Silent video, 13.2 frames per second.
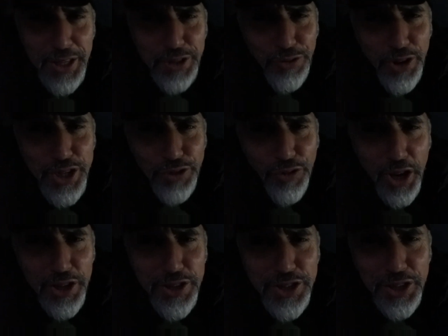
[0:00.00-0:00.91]
It's for us
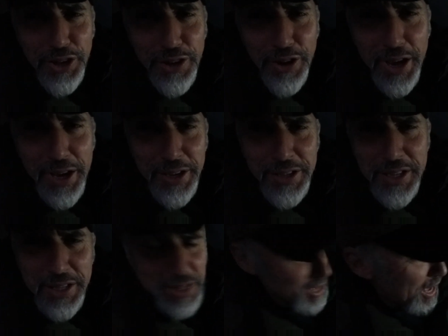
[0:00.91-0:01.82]
fellas that are uh,
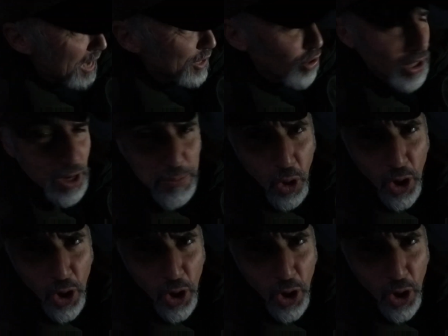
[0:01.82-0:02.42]
hung like a